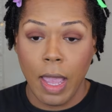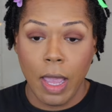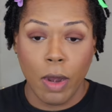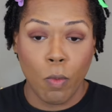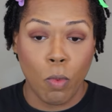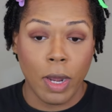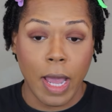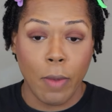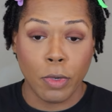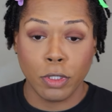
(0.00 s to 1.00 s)
And
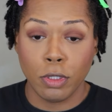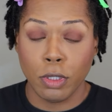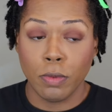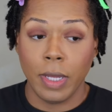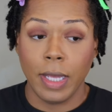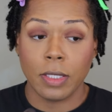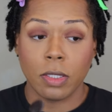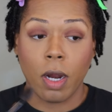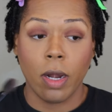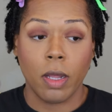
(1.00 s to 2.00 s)
what I want to do is
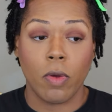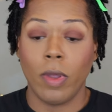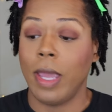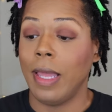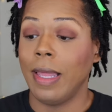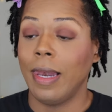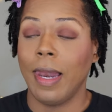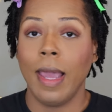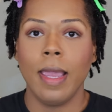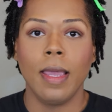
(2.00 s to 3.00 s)
start it
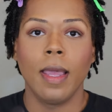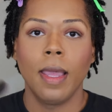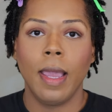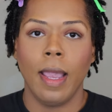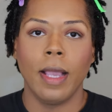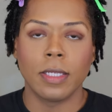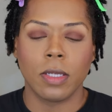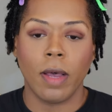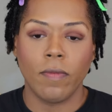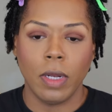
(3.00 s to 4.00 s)
creating light and
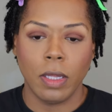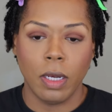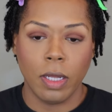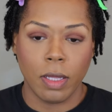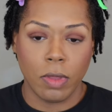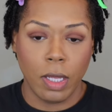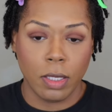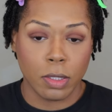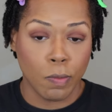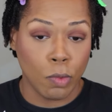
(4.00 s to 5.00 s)
softening the look of
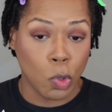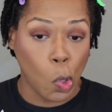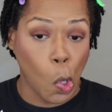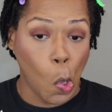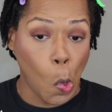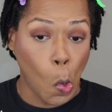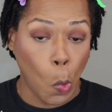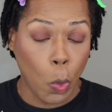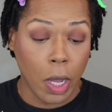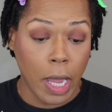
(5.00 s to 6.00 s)
things. So
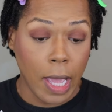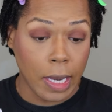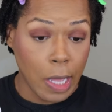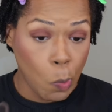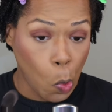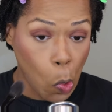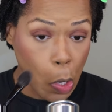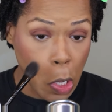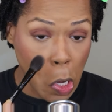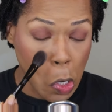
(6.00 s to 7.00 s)
we're going to act like we're
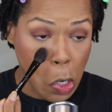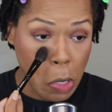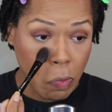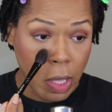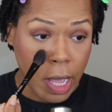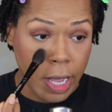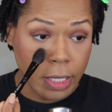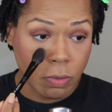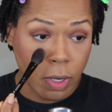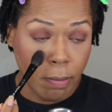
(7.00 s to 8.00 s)
going in underneath the
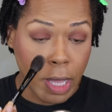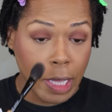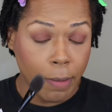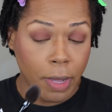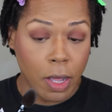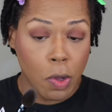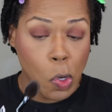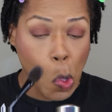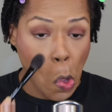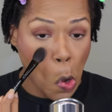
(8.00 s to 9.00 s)
eyes with a baking
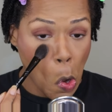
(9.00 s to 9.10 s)
powder.